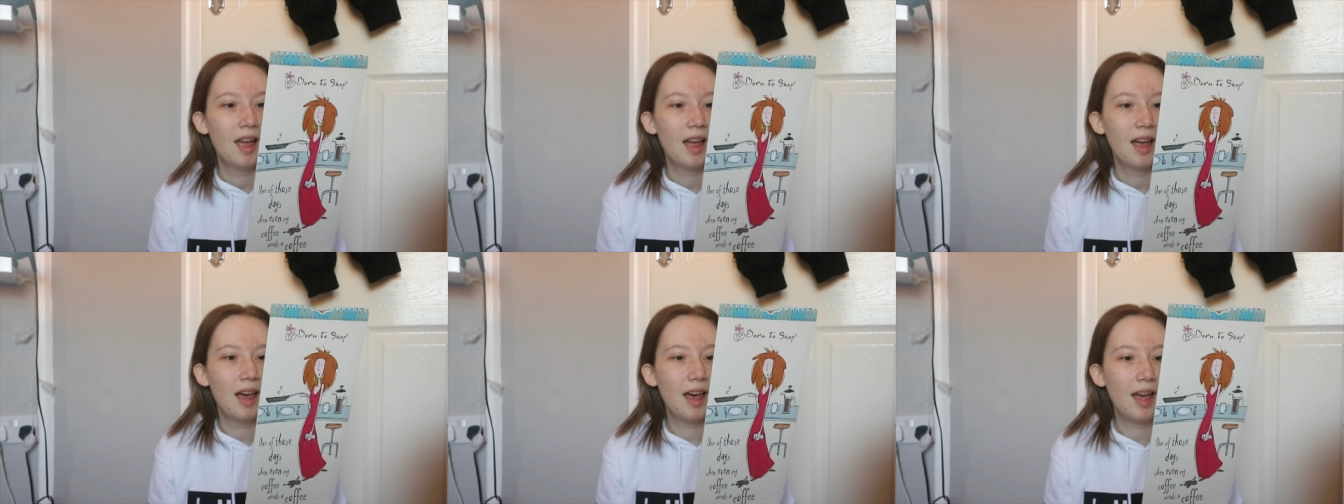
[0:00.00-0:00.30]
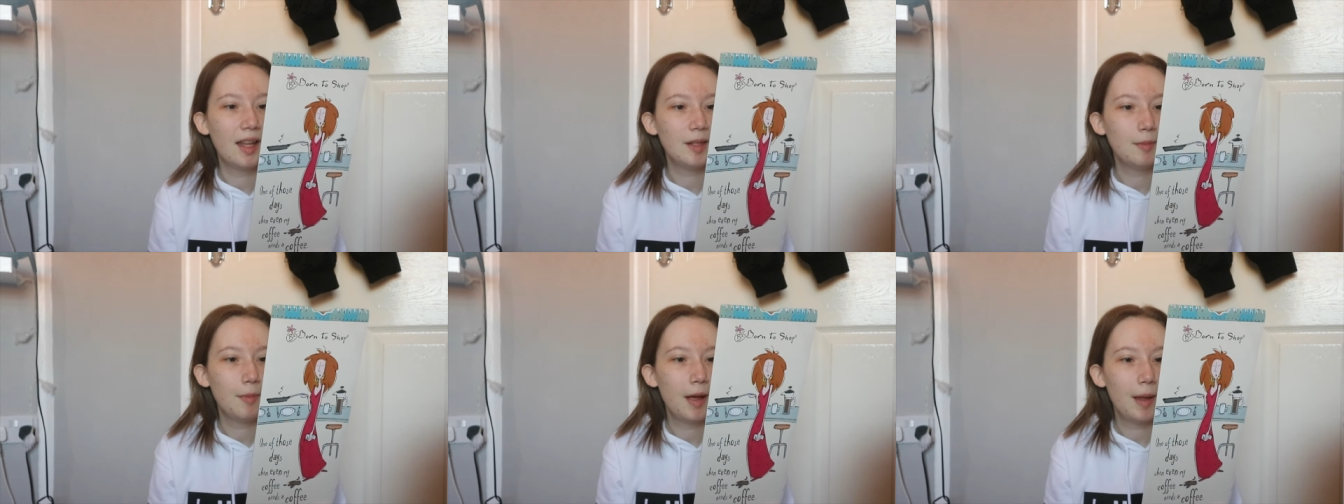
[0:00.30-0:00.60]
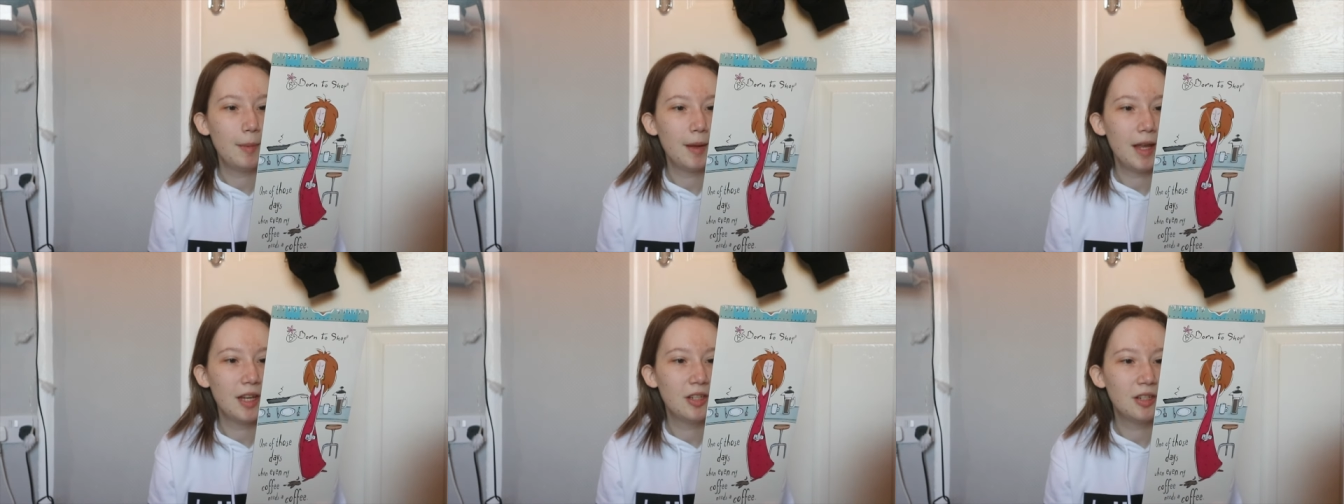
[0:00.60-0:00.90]
Had
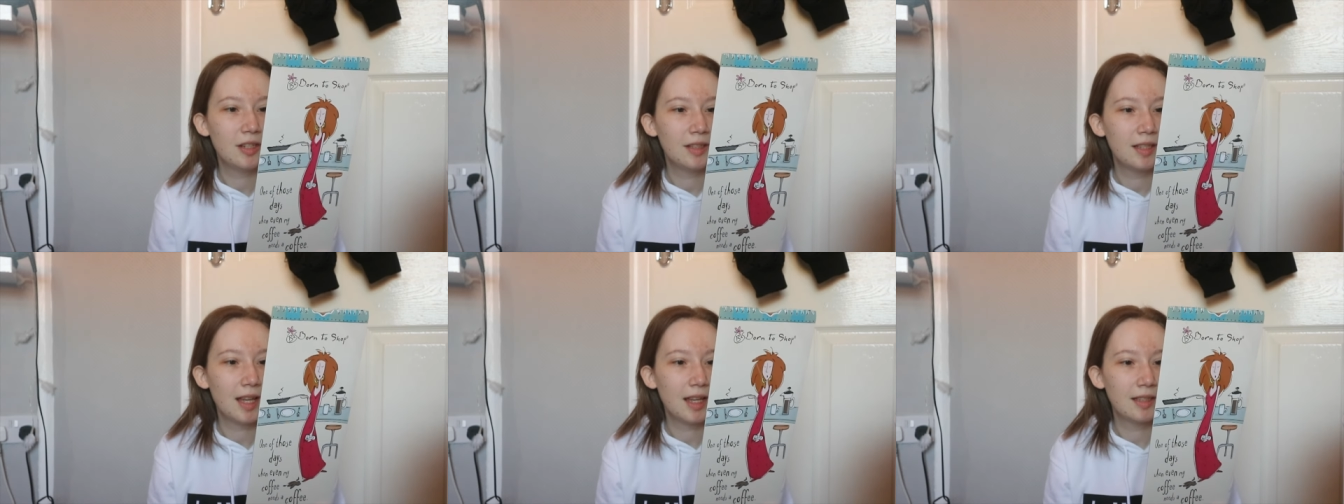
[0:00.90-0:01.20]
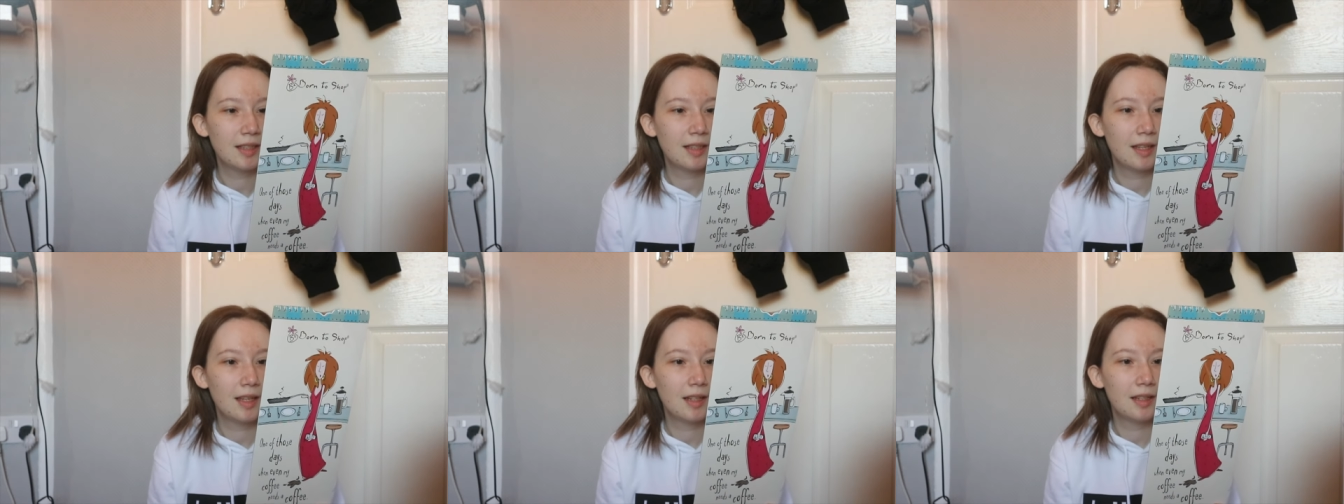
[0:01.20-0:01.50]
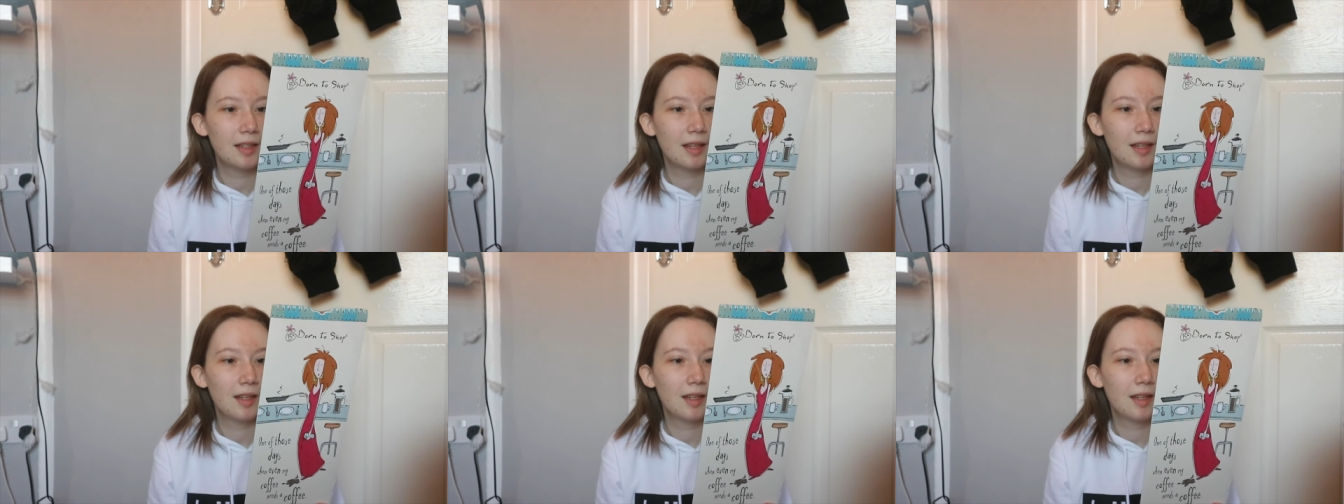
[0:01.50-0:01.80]
my patience
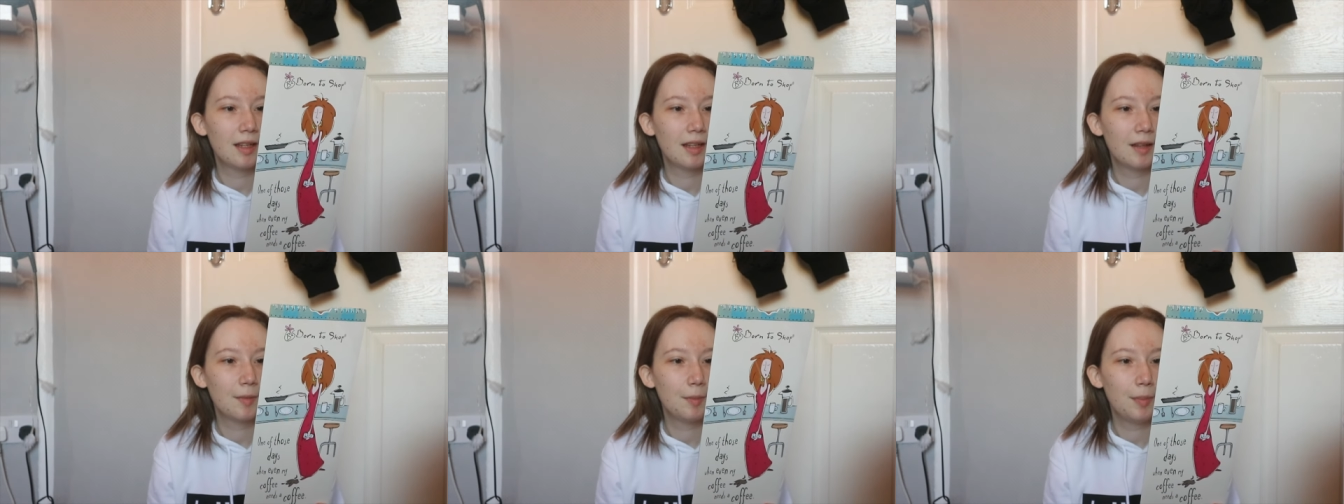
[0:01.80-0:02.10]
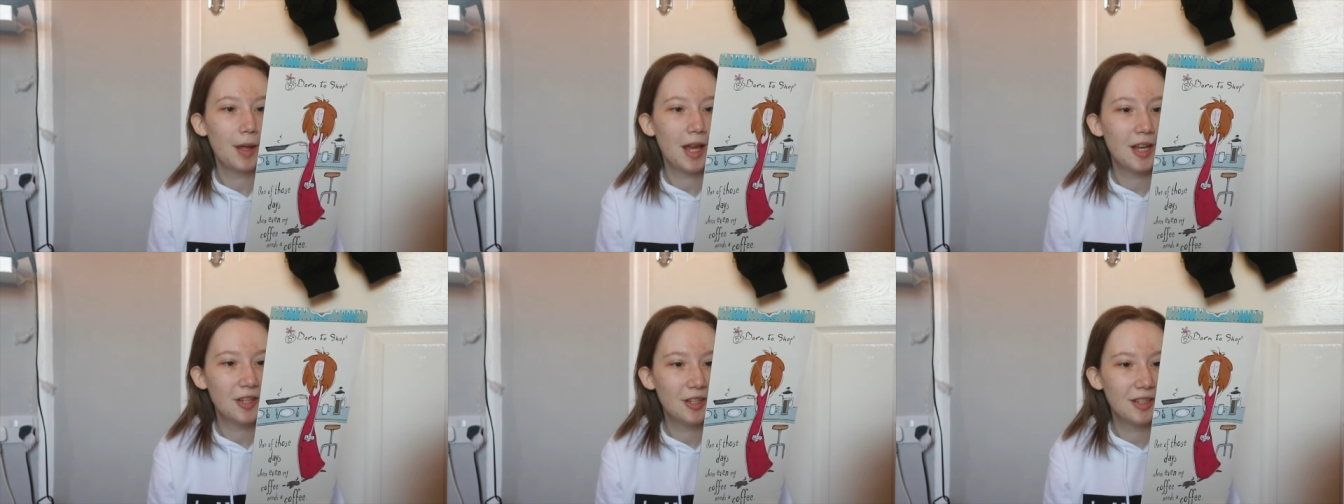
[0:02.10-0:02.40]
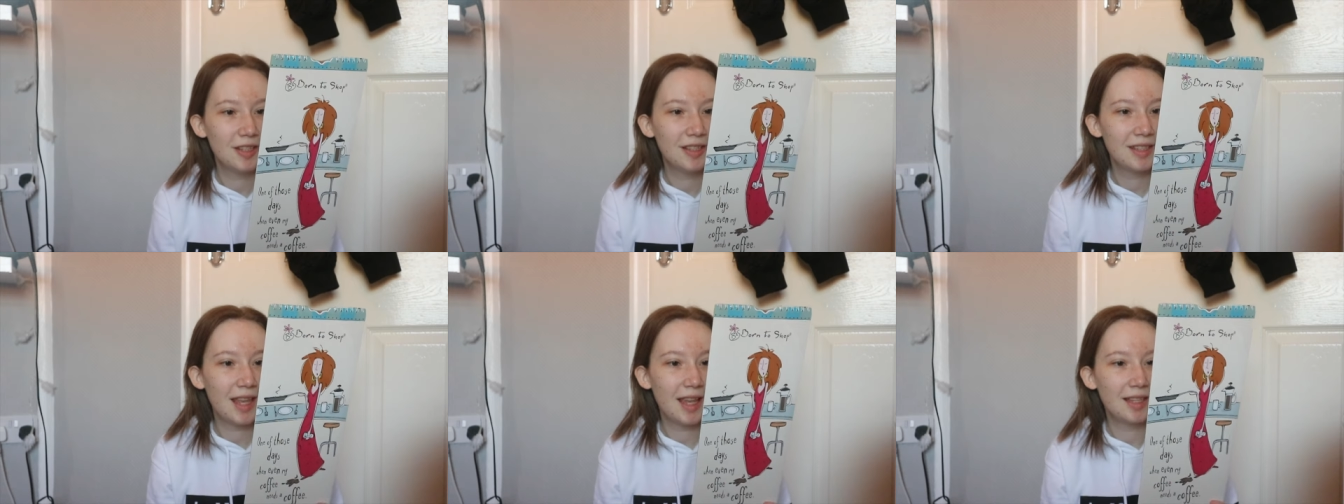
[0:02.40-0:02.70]

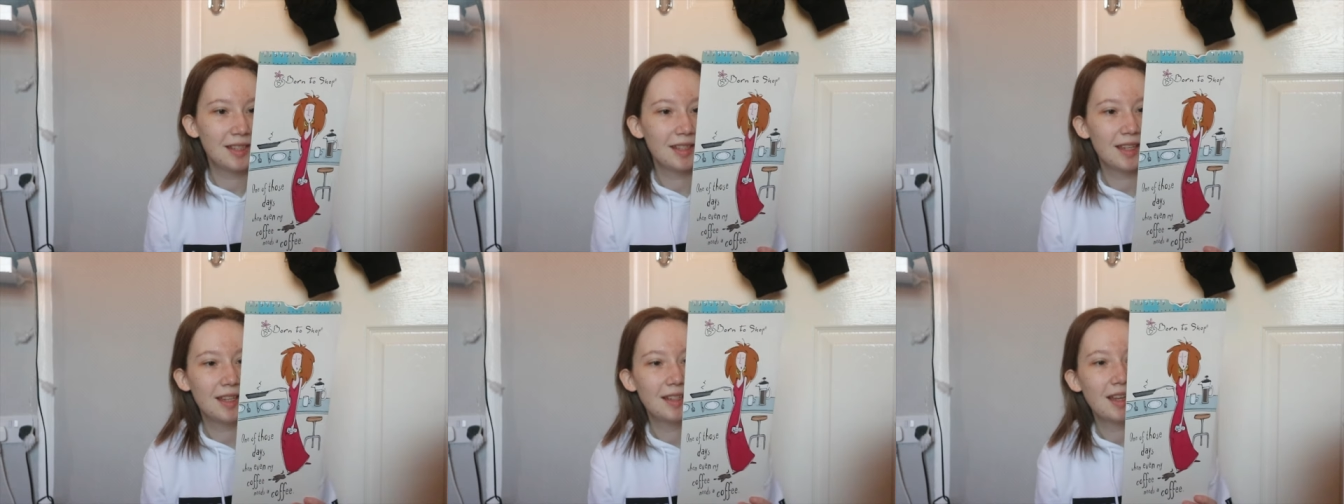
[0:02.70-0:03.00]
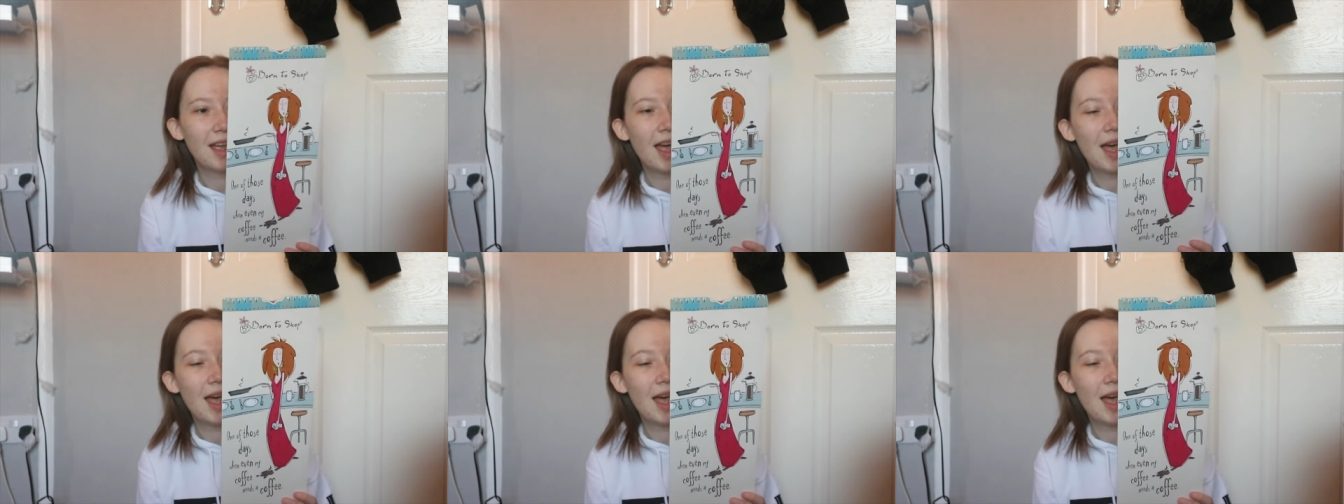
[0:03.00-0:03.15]
tested,